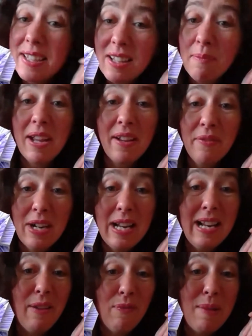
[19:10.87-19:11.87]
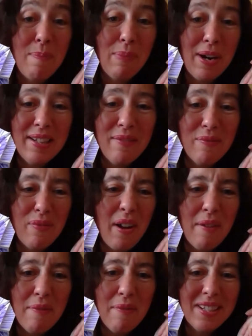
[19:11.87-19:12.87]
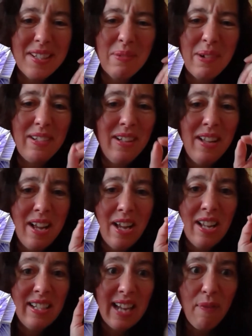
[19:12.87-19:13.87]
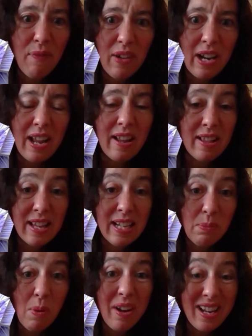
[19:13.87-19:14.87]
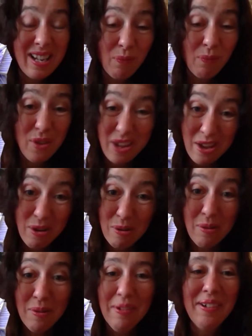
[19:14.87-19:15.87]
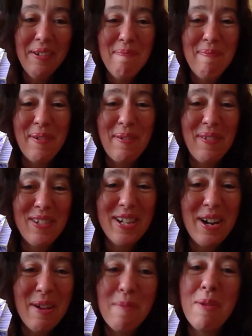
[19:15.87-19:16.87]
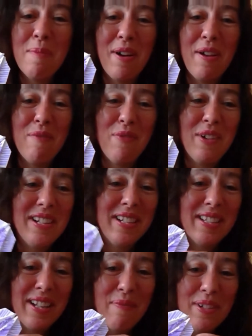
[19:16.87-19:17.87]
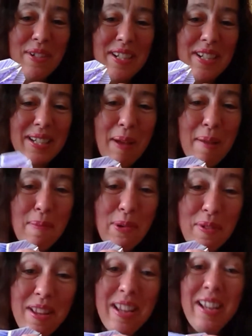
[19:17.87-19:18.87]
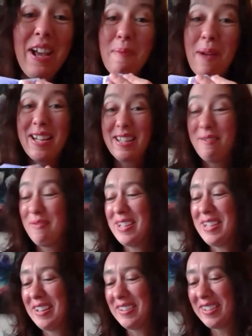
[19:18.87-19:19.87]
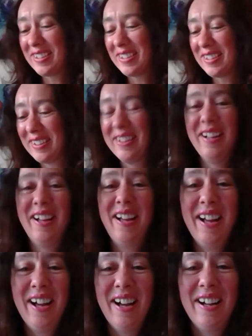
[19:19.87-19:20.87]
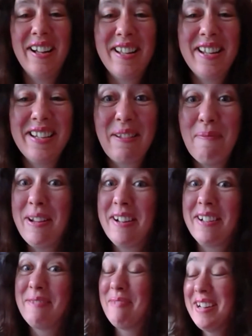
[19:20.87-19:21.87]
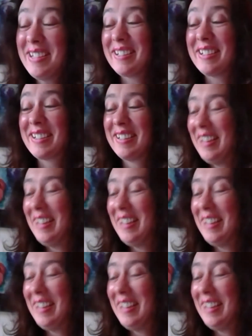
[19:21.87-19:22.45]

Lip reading: Again, this can make a really lovely present for others as well. Definitely, this one is for you, but with time you might find yourself wanting to make more. You can go back to the video. So these could be nice presents.